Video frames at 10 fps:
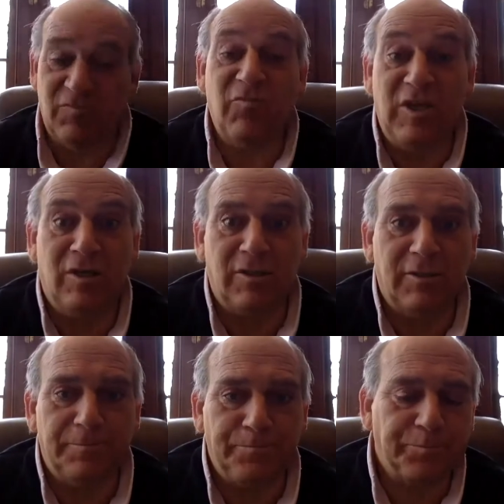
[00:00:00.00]
field,
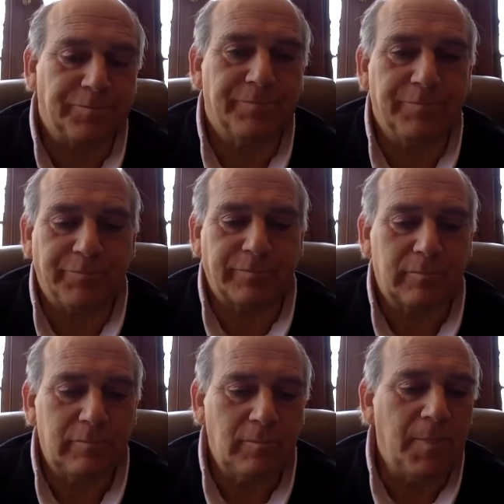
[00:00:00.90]

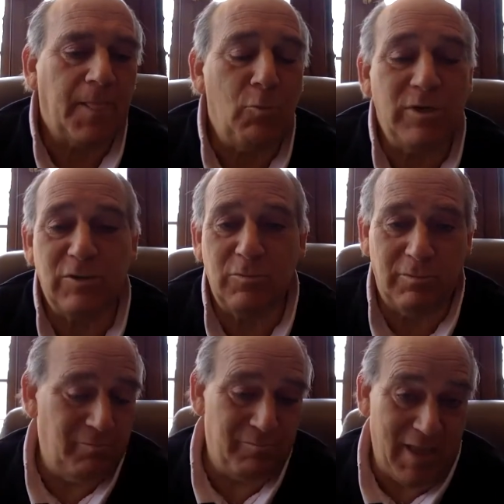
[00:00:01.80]
which
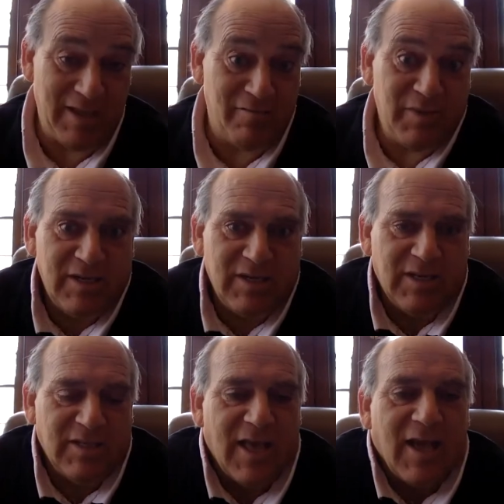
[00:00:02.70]
may have been
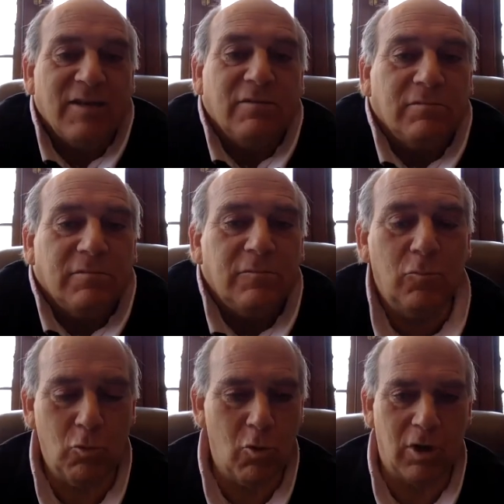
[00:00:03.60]
in that
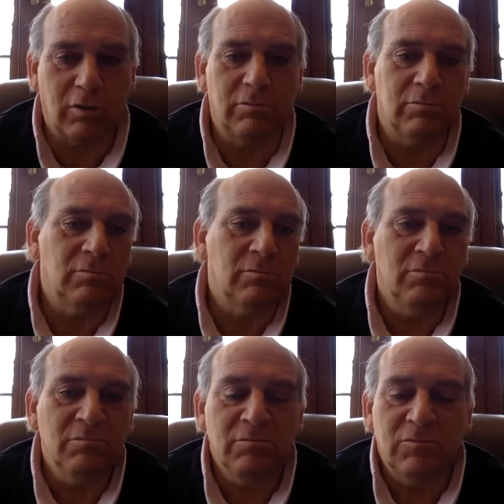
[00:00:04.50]
war,
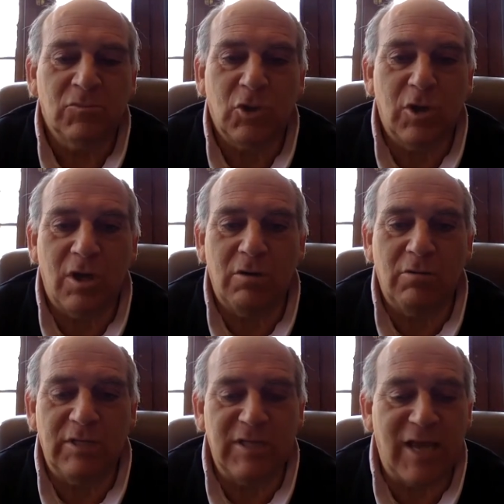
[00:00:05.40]
in
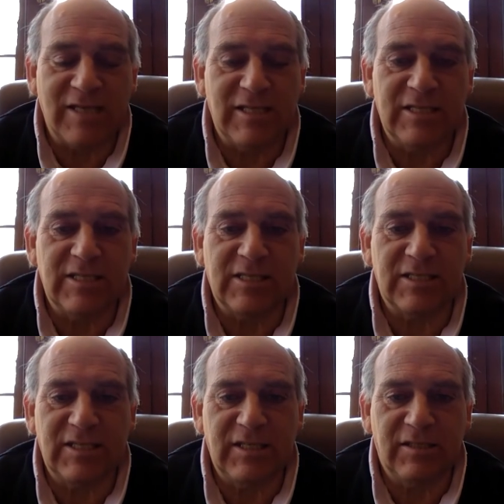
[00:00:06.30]

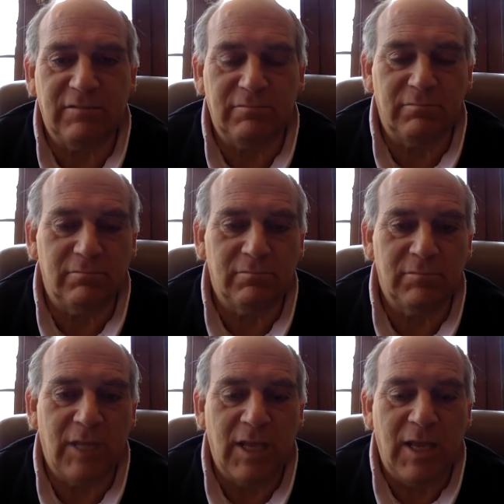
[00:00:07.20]
1916.
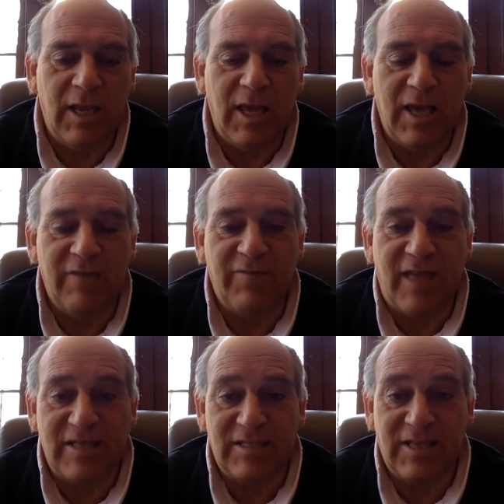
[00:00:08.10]
And if
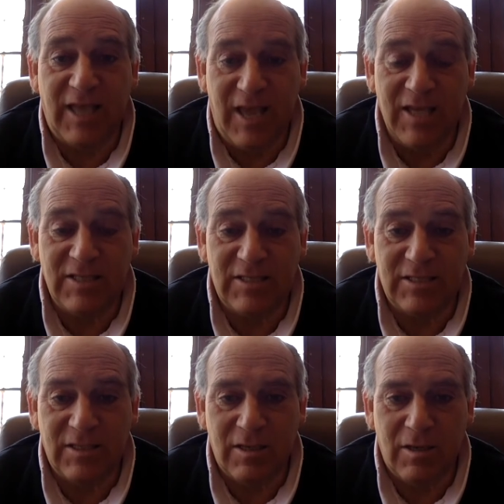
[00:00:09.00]
that's the
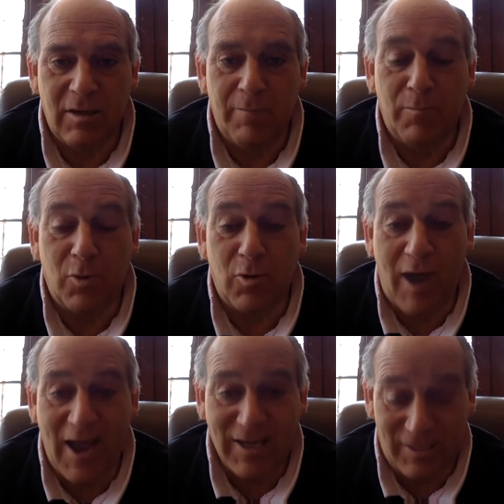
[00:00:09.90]
case,
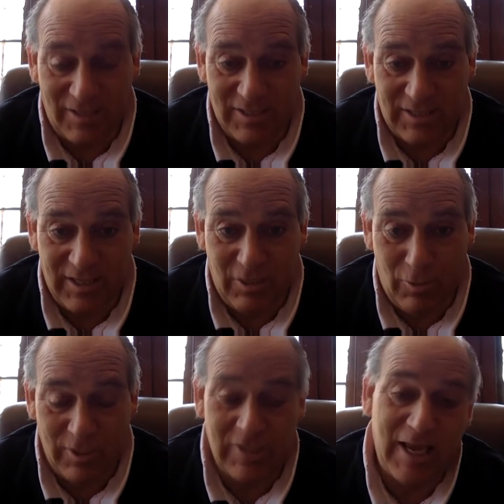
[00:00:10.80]
miraculously,
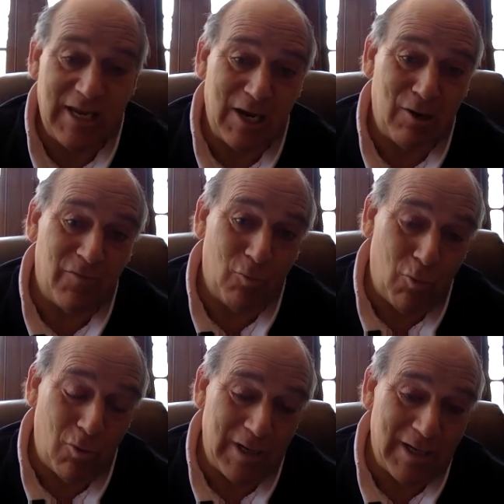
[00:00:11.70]
when you take care of the war in